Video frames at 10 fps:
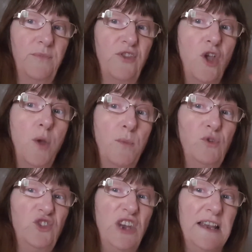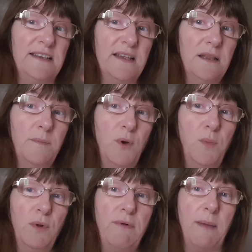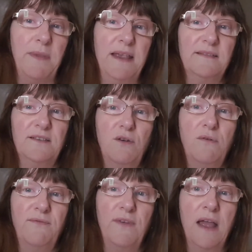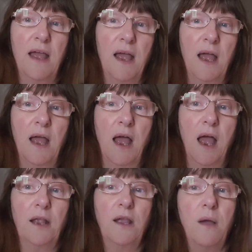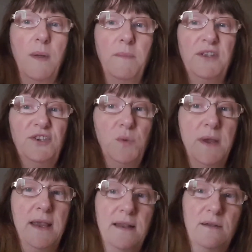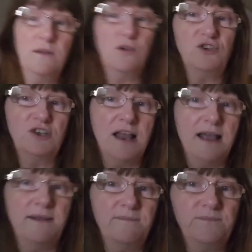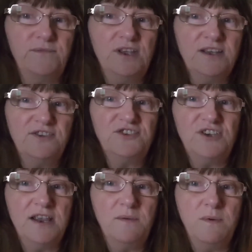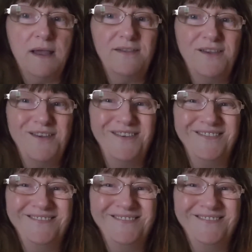thermal sheeting, the bubble wrappy stuff, and go in between, because like you can see where the